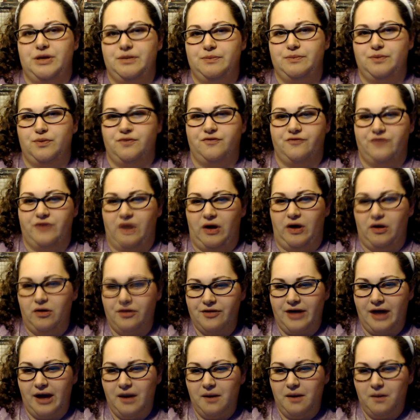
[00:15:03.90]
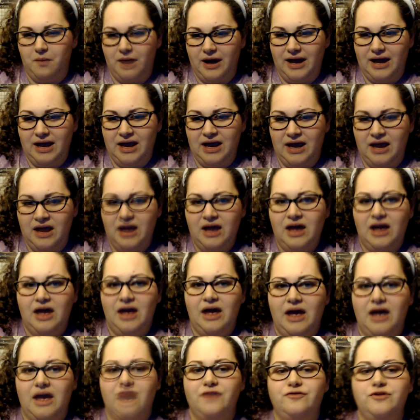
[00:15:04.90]
people felt that way.
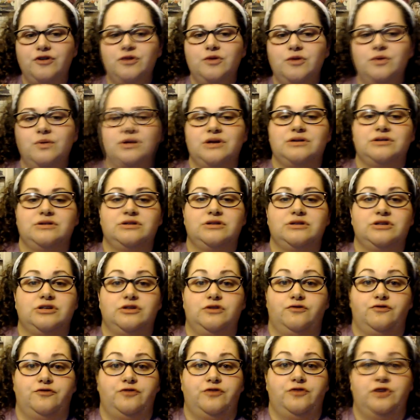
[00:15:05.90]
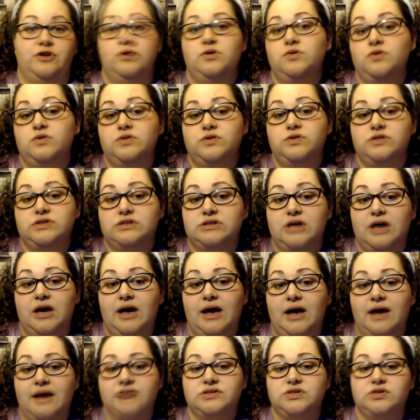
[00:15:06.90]
If you were confused
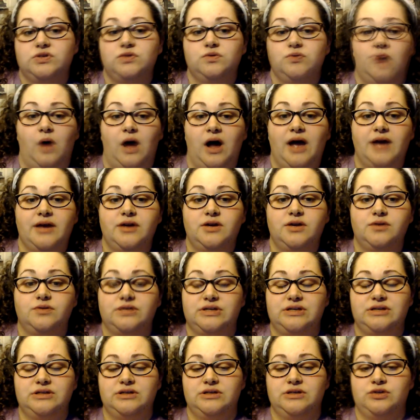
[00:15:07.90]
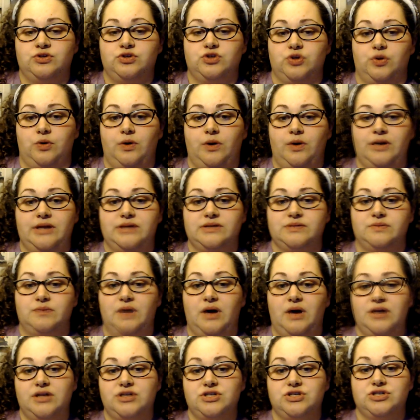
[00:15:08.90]
as to why you didn't enjoy it as
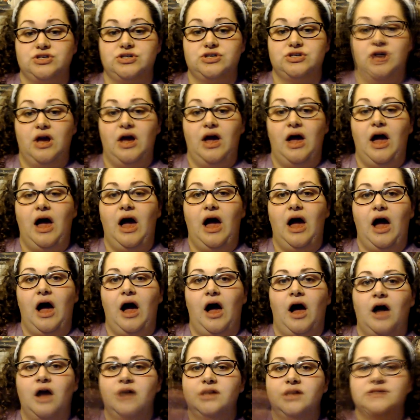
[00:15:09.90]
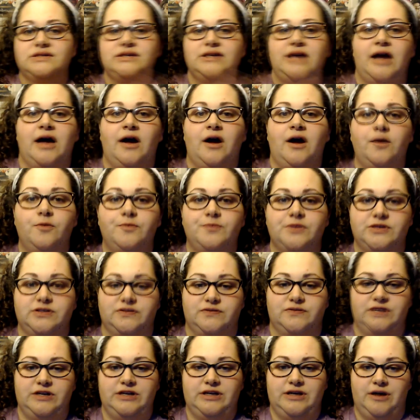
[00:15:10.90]
much, honestly, I hope
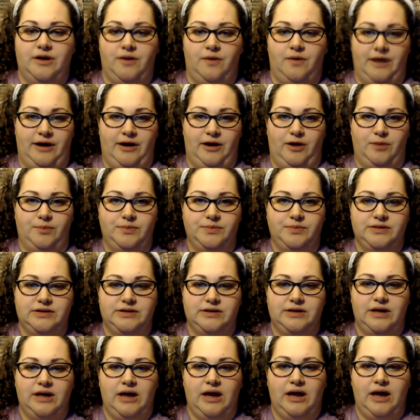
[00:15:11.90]
this video helped.